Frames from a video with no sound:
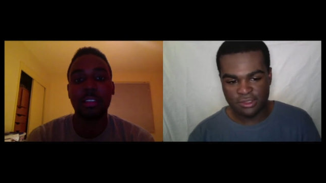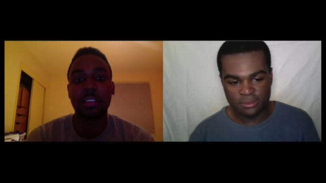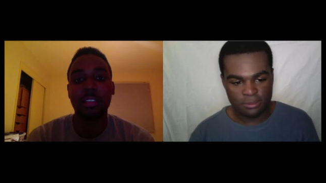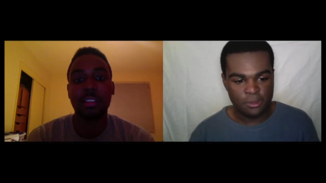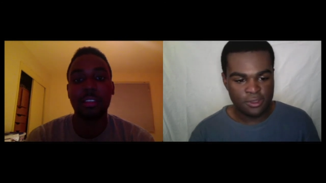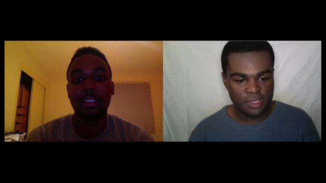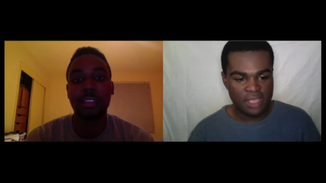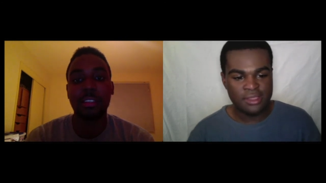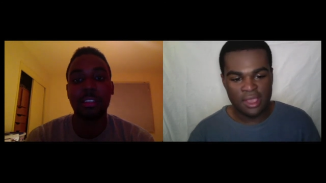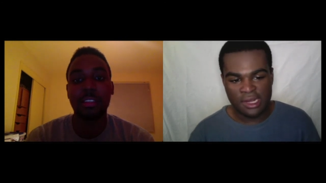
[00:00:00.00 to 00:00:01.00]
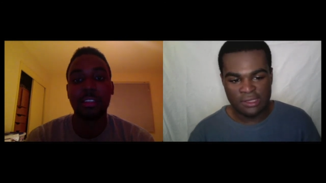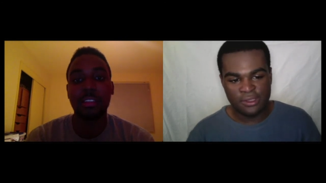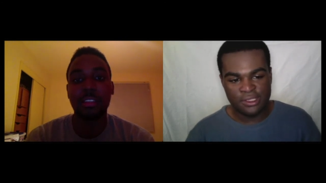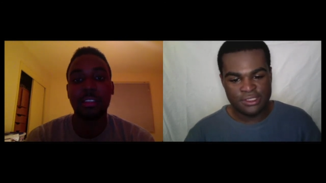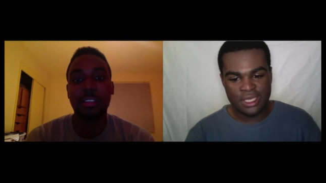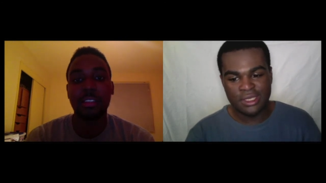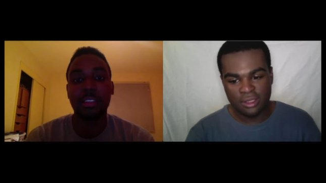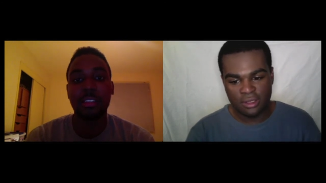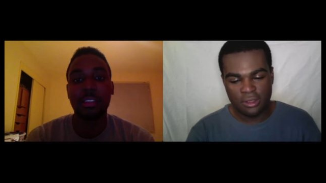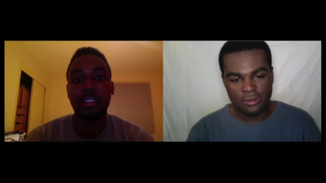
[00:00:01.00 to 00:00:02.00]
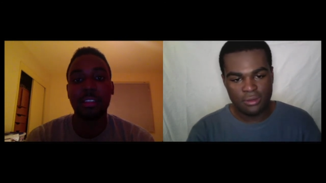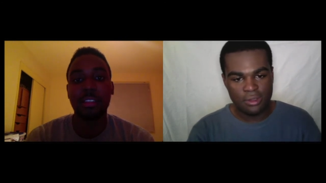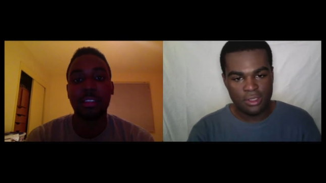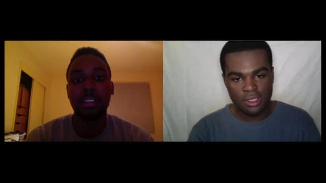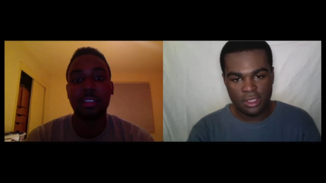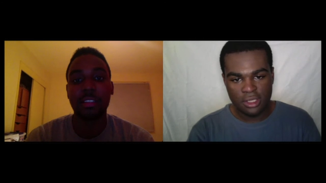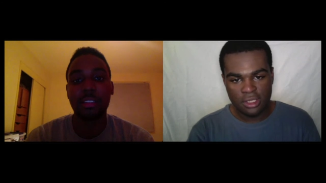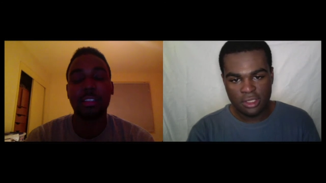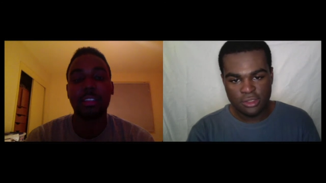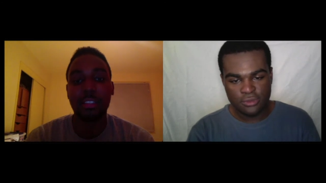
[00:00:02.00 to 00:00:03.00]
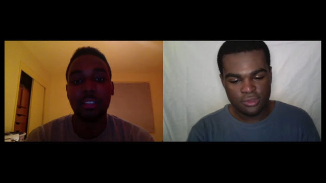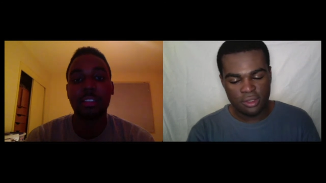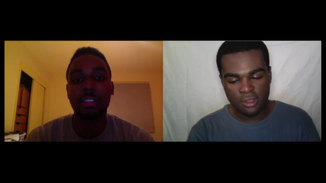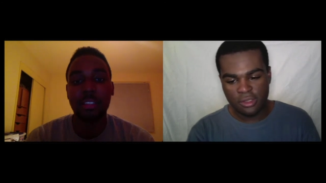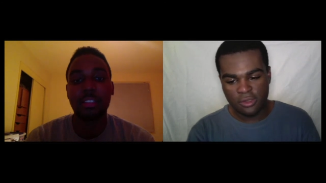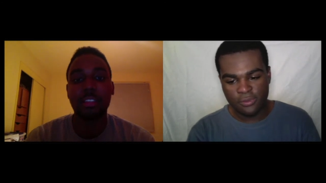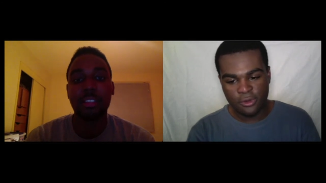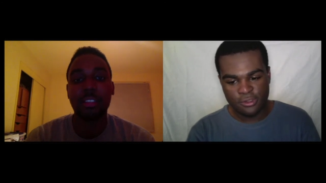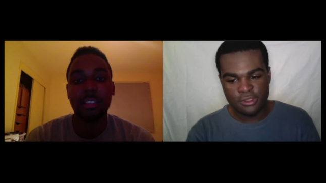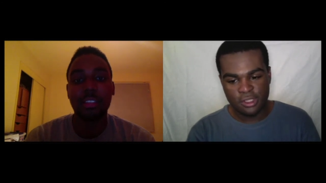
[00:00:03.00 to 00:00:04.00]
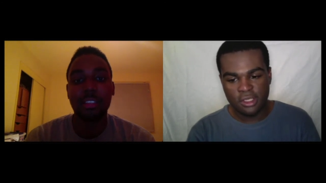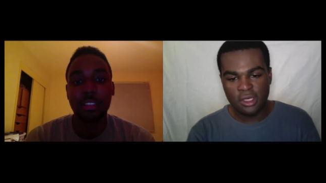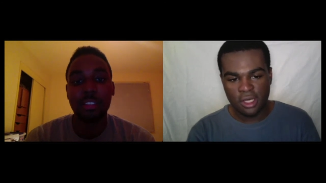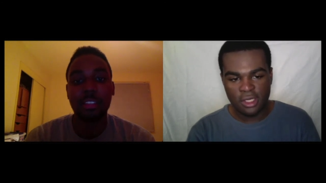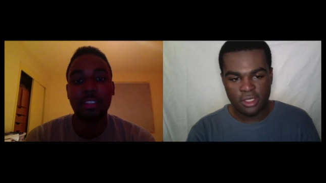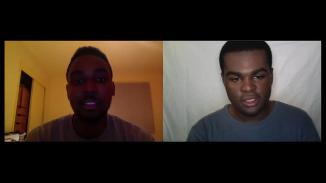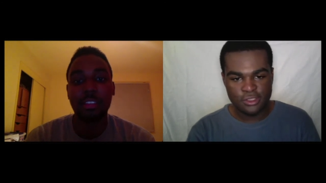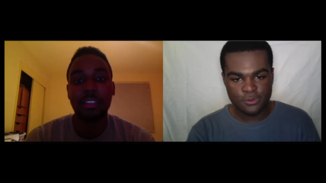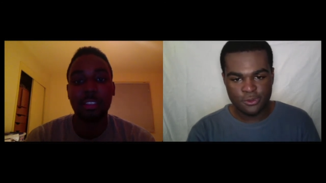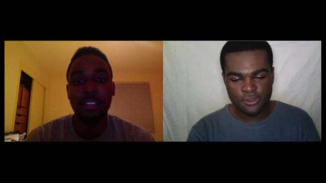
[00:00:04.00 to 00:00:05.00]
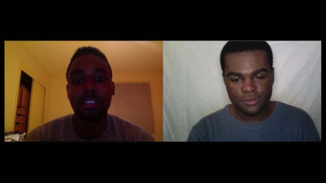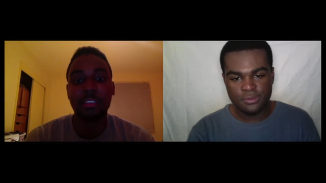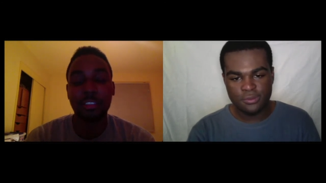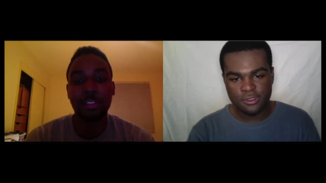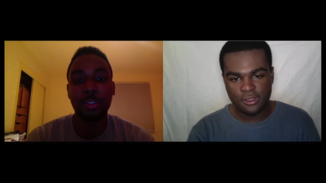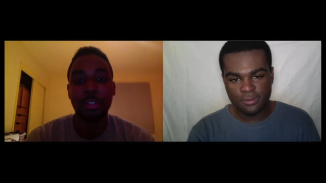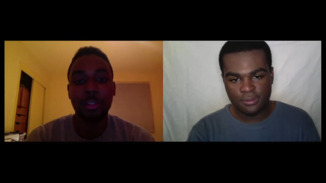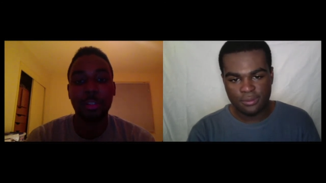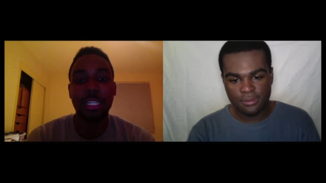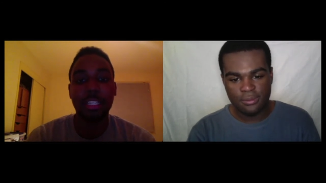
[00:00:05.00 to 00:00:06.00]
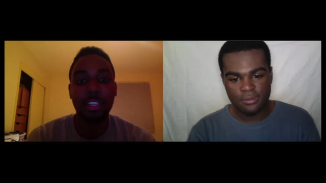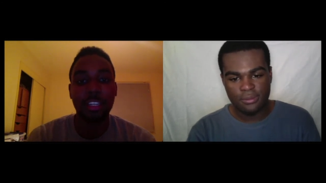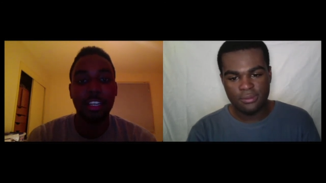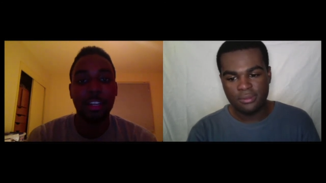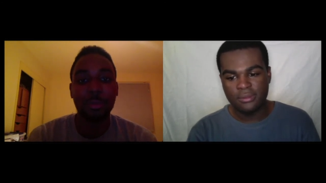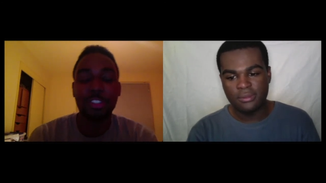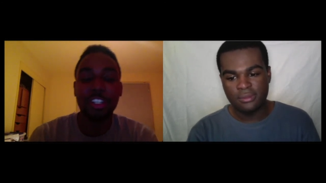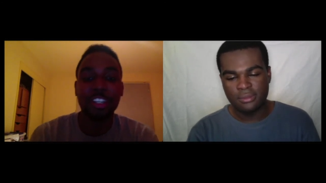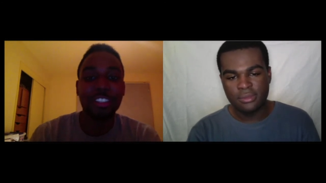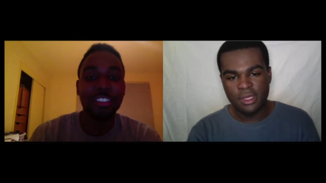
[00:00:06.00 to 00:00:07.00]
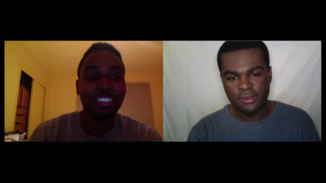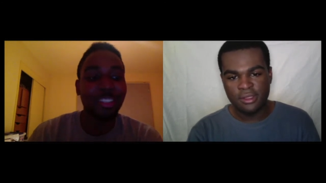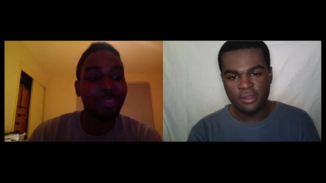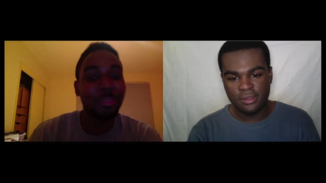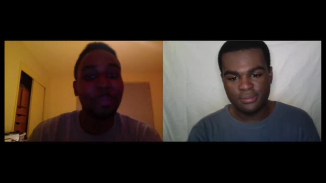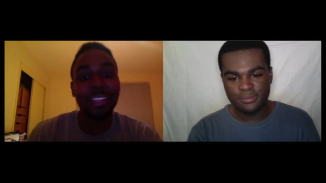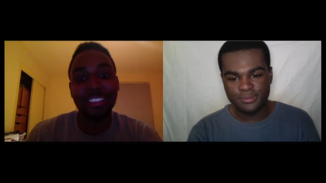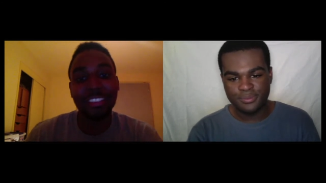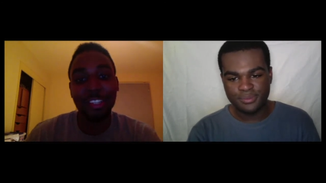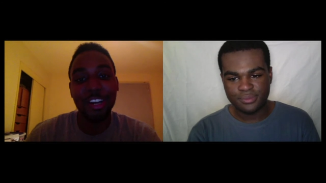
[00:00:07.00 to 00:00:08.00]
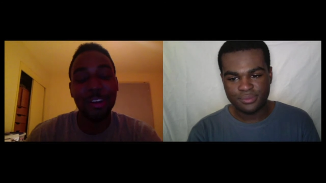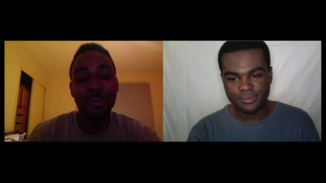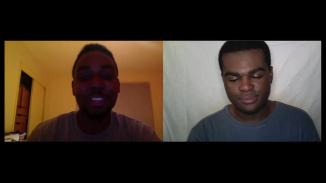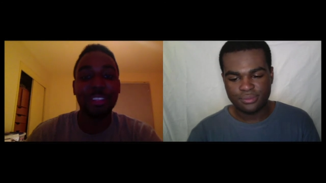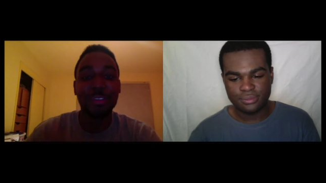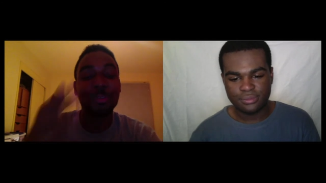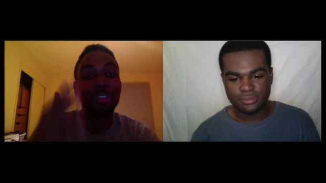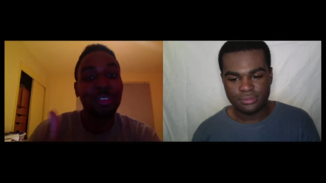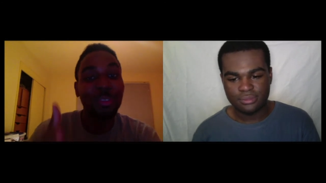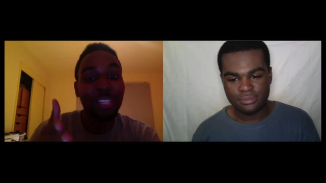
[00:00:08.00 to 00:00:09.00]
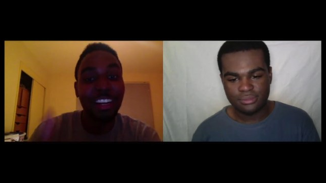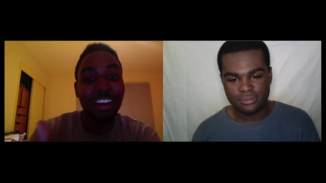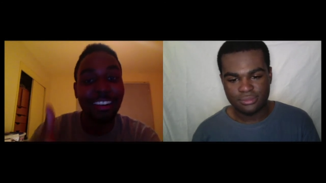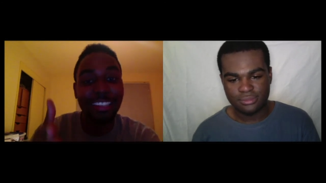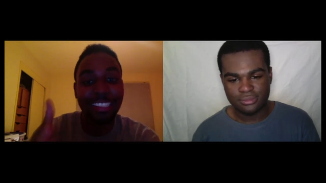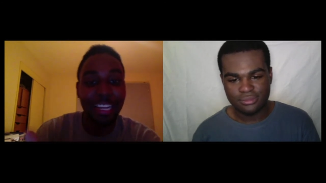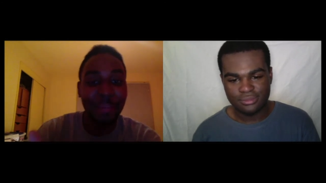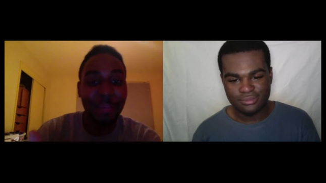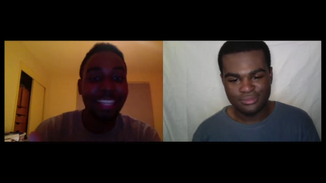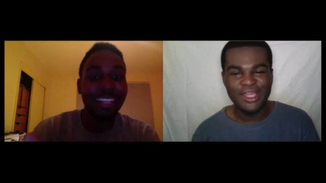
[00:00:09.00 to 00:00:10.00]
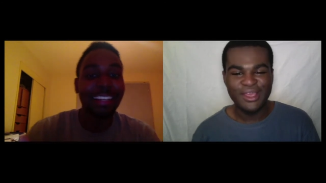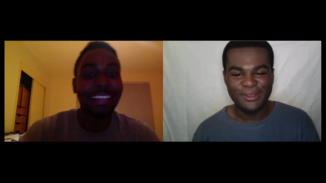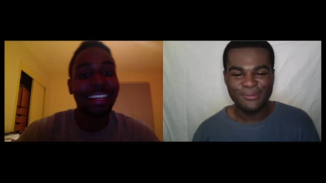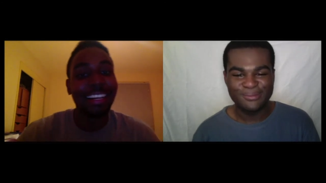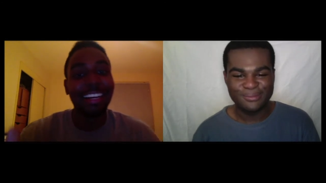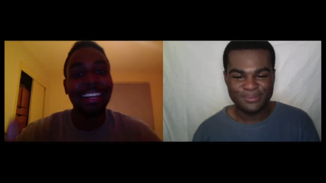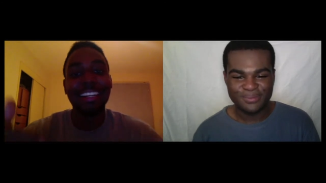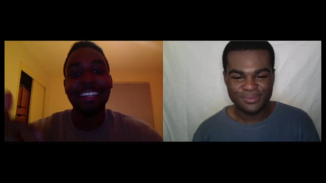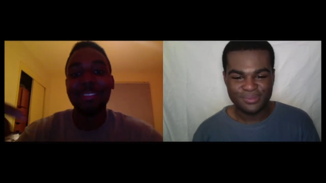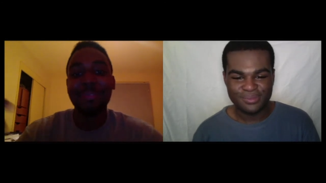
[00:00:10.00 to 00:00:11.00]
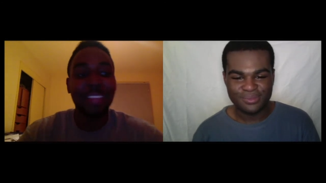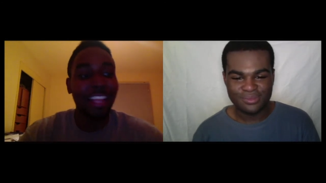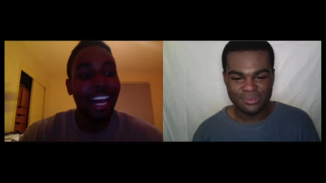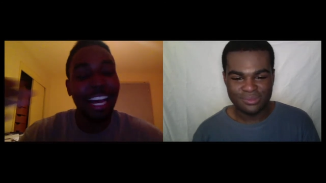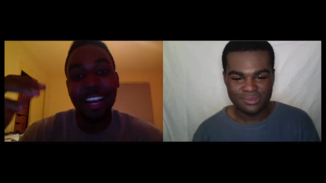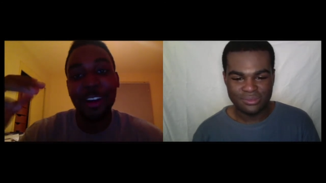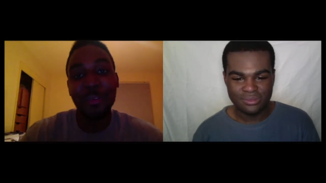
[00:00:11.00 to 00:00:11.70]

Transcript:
Speaker 1: need too. I just put that down on the site, you know, to really win the most customers.
Speaker 2: For sure, man. Well, Charles, it was a pleasure talking with you. You truly are a champion. Thank you.